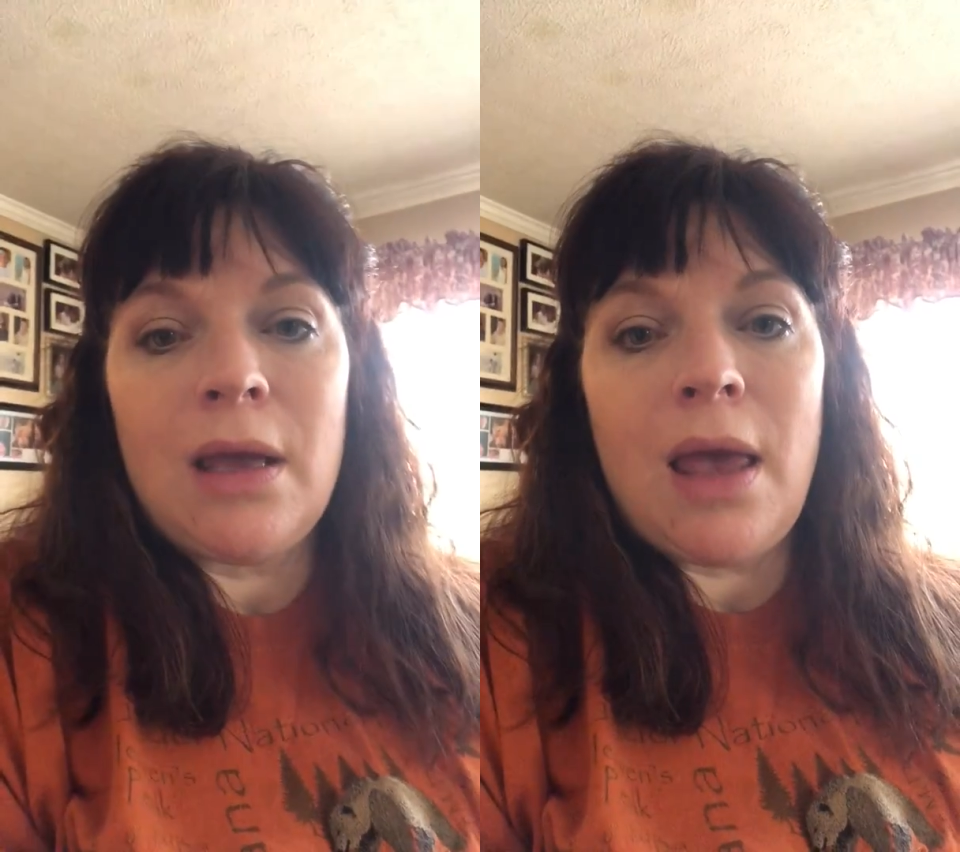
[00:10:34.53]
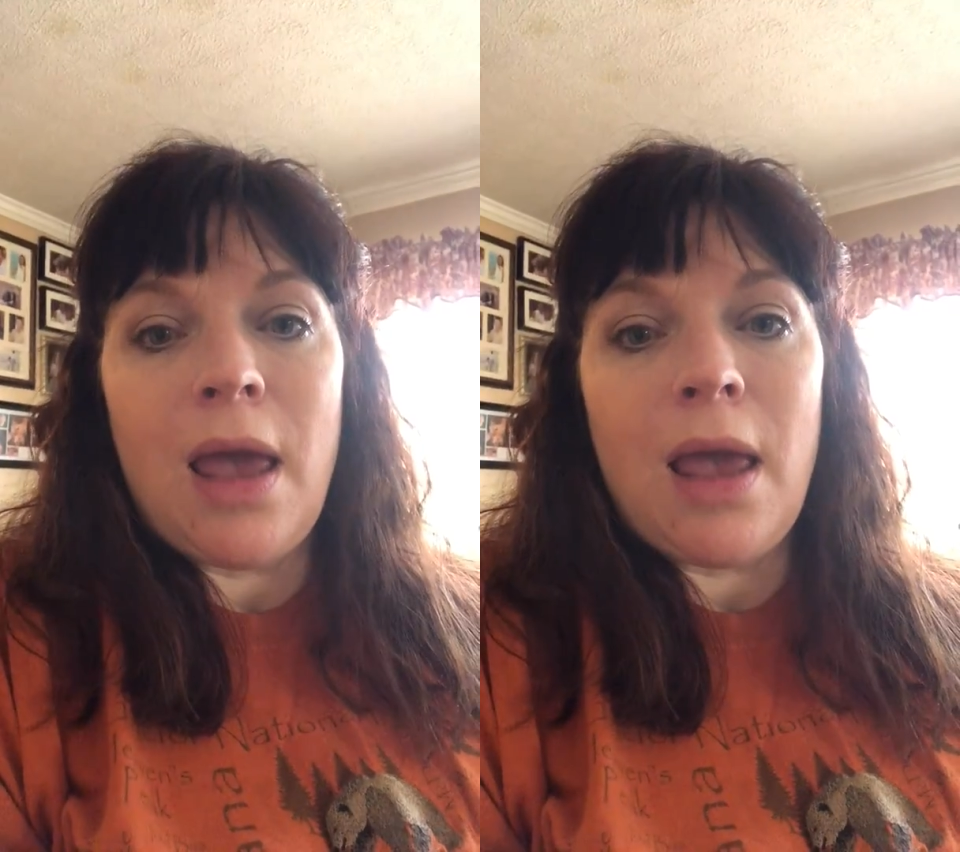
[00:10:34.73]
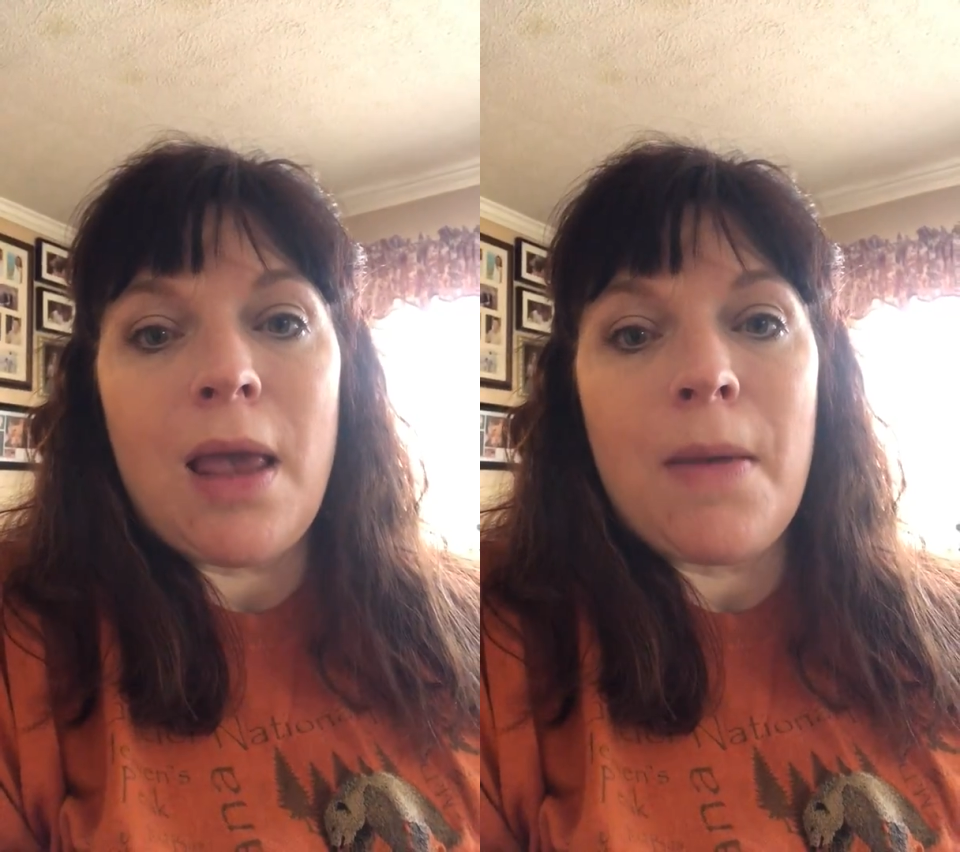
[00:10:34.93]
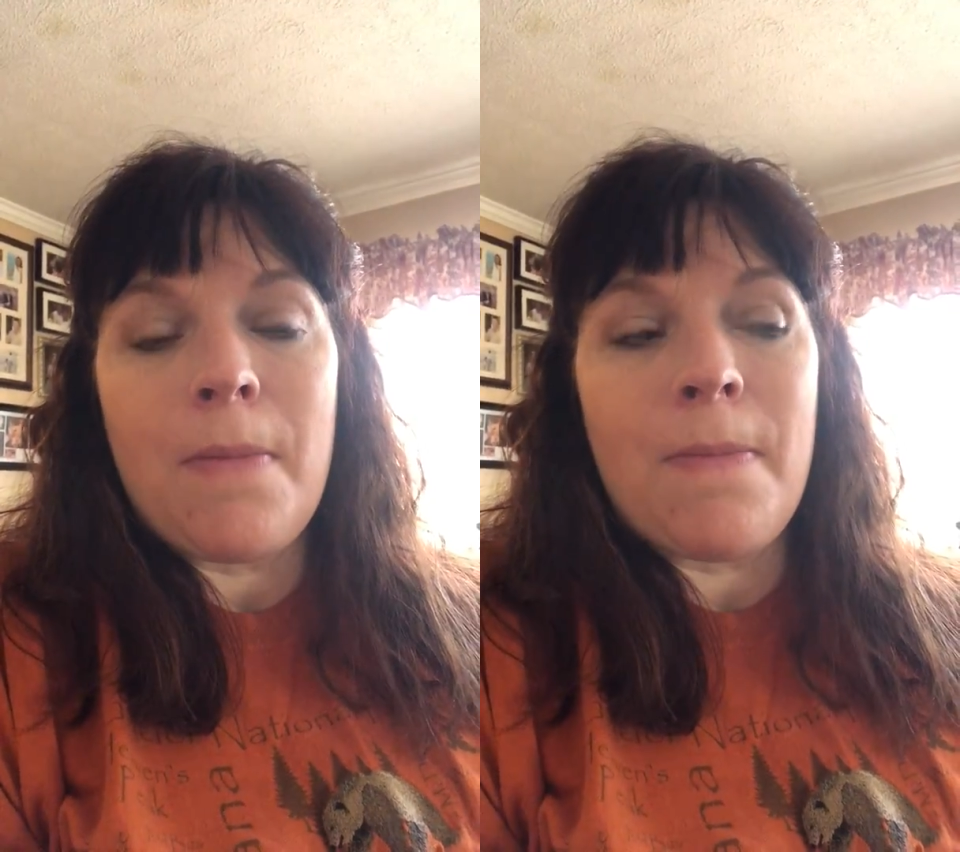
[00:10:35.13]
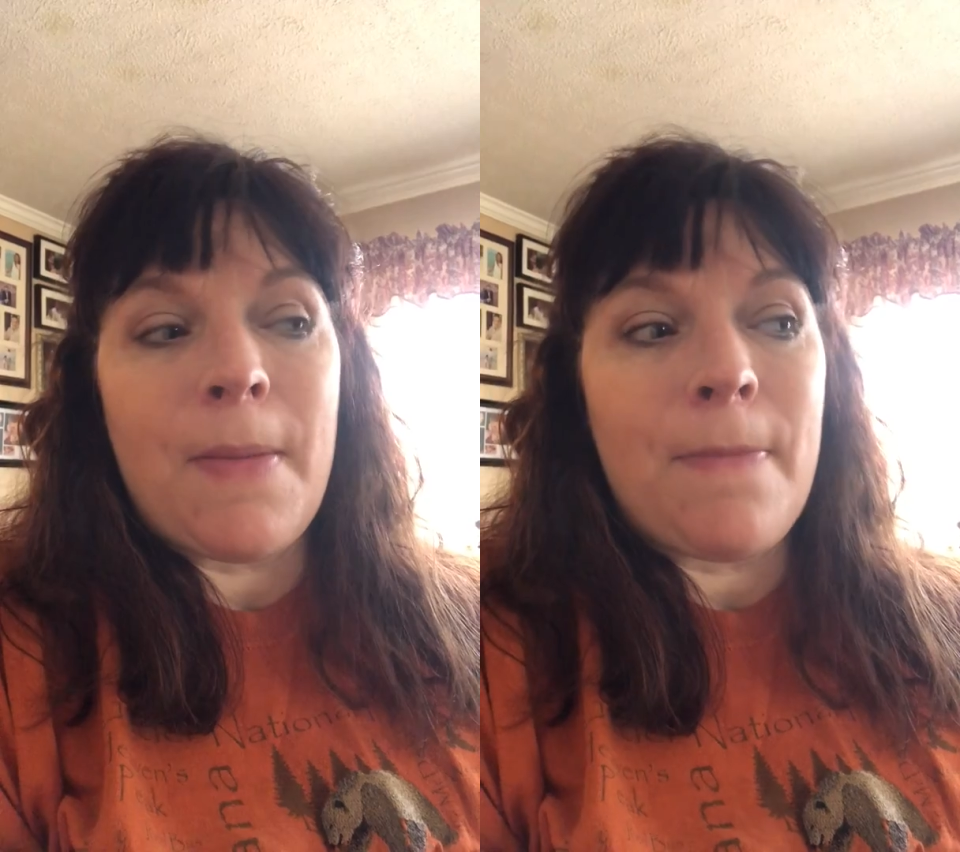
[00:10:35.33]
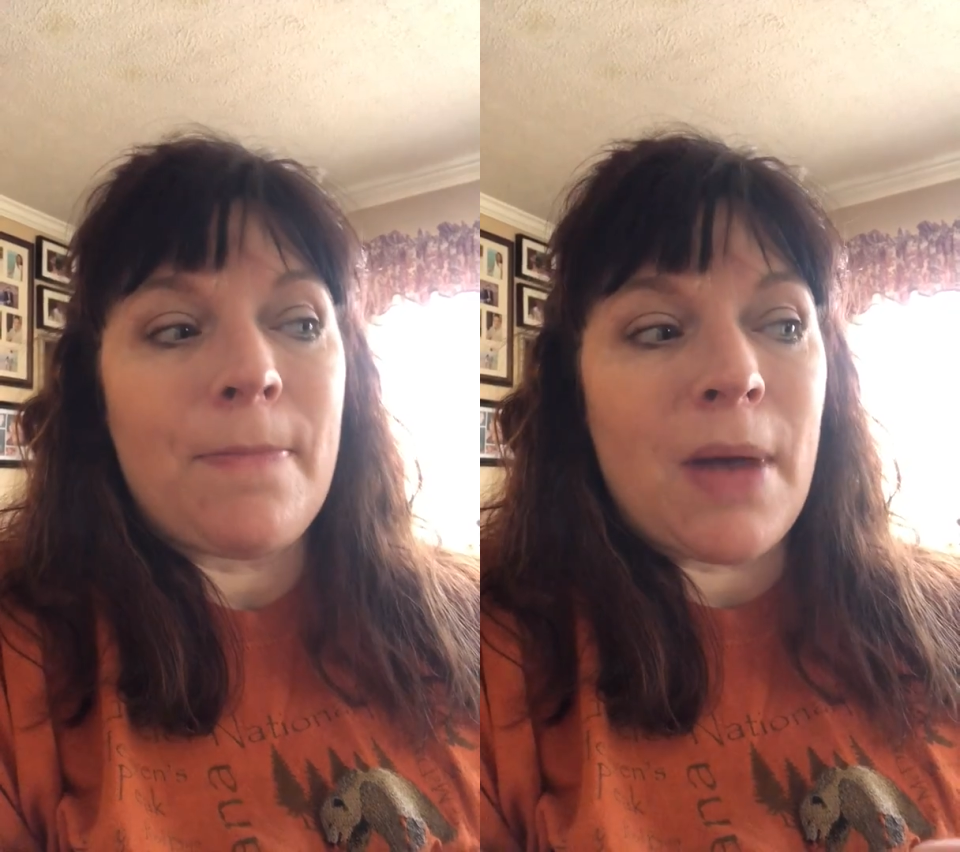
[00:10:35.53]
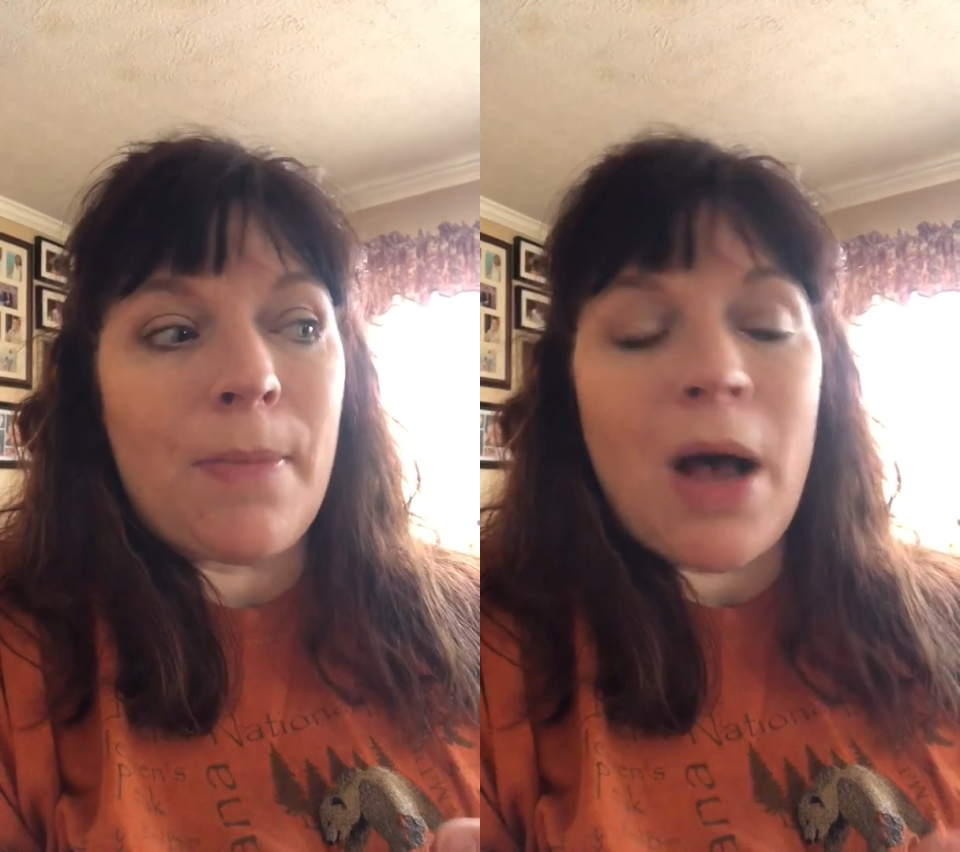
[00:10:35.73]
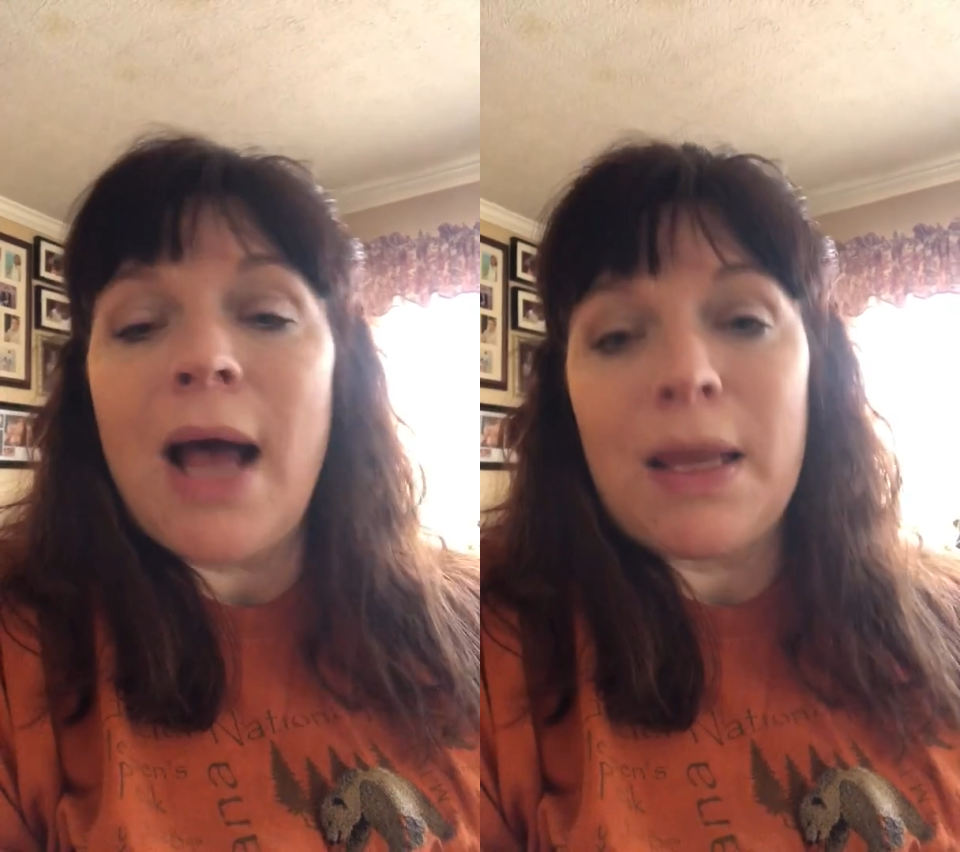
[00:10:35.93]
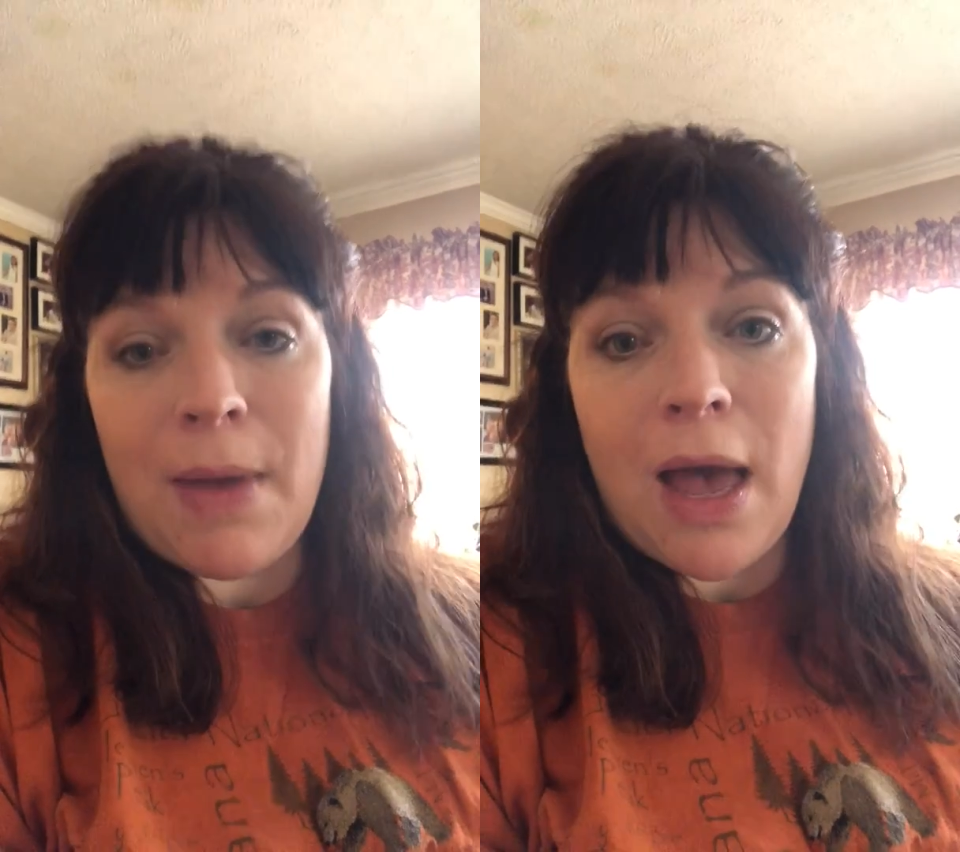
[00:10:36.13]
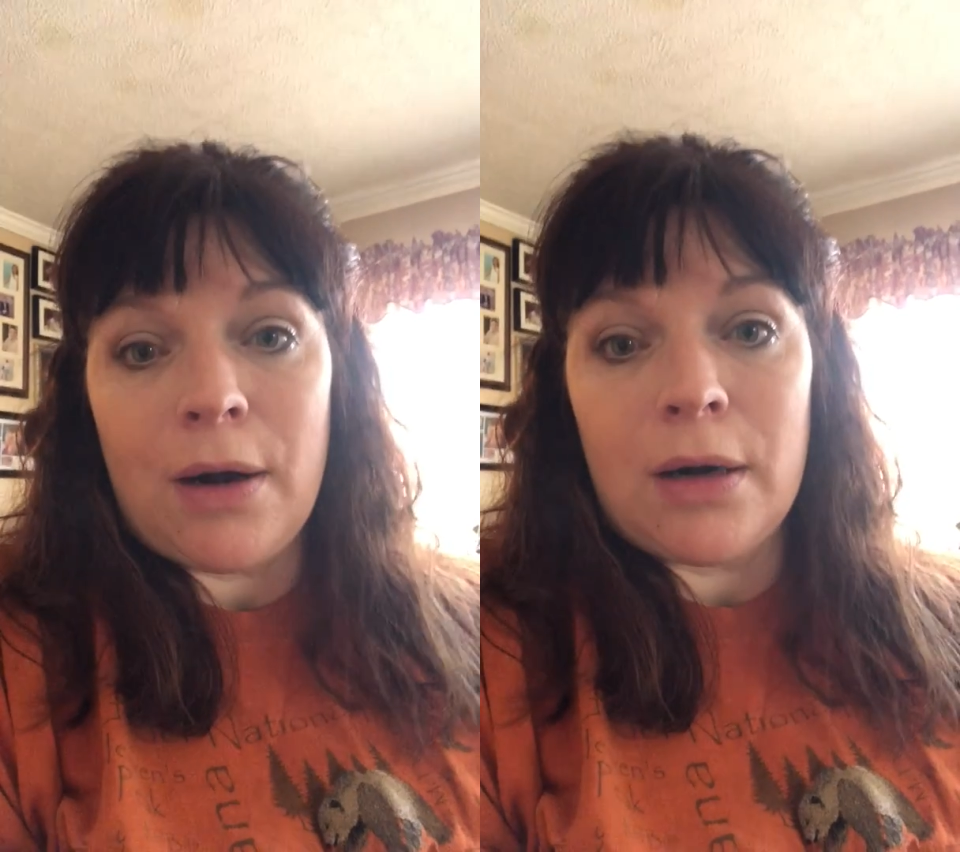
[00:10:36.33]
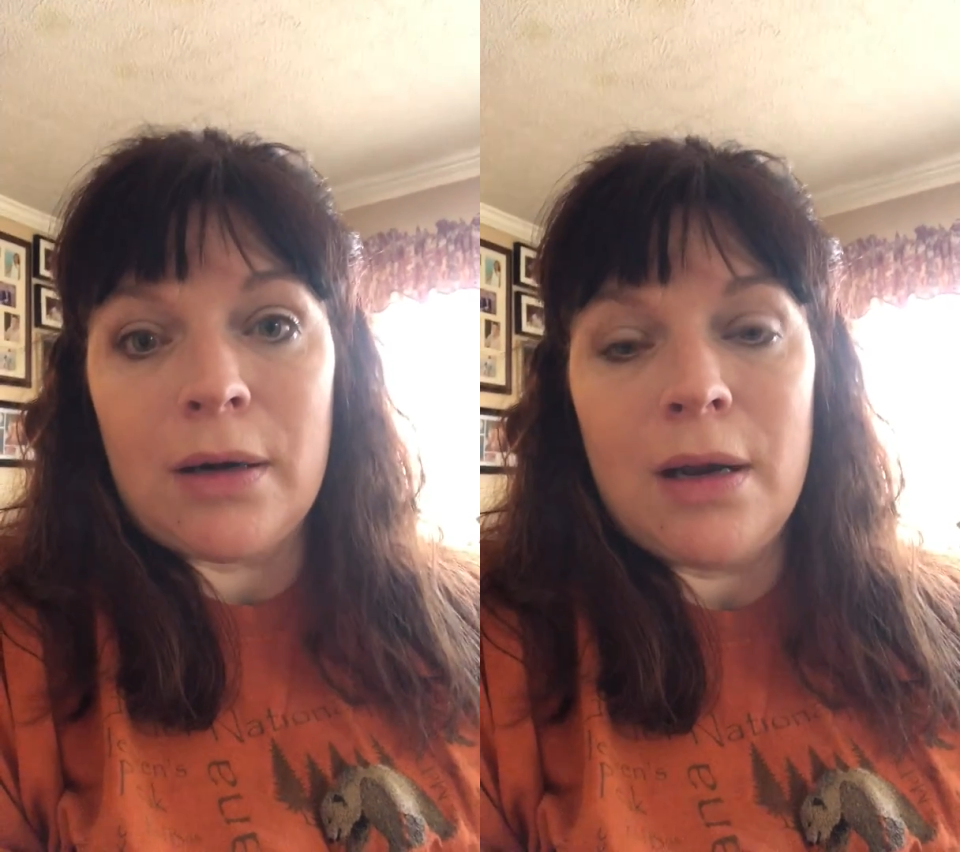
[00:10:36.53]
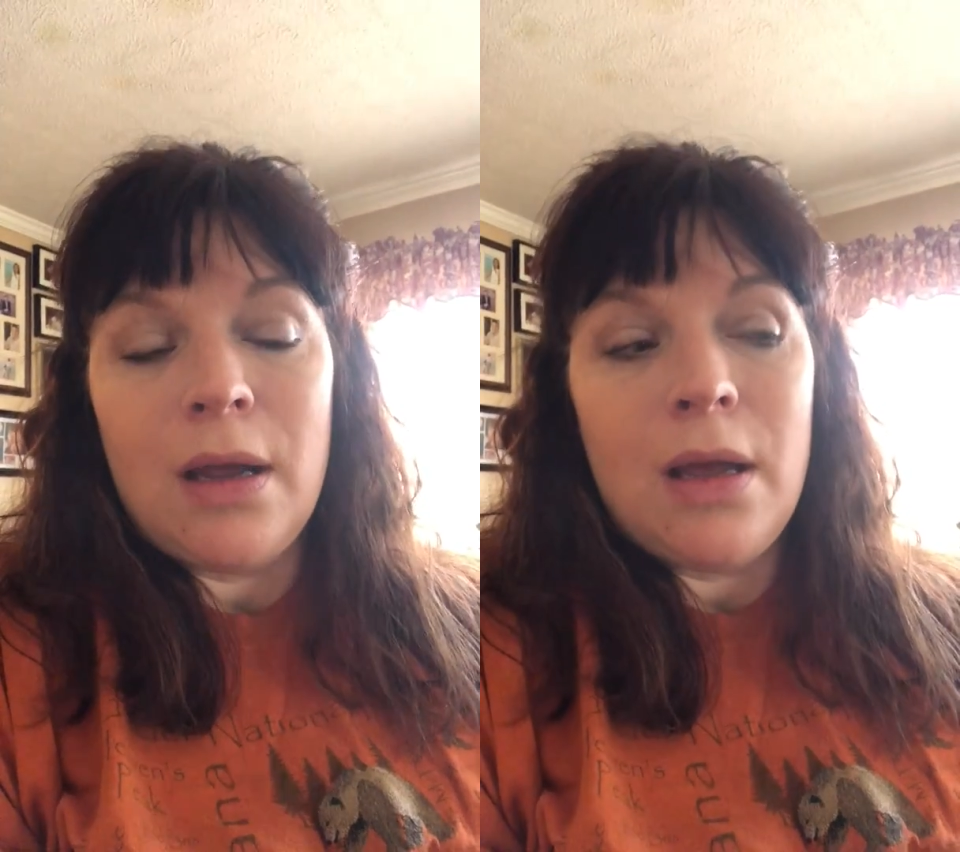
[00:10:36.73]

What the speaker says: a potty pattern.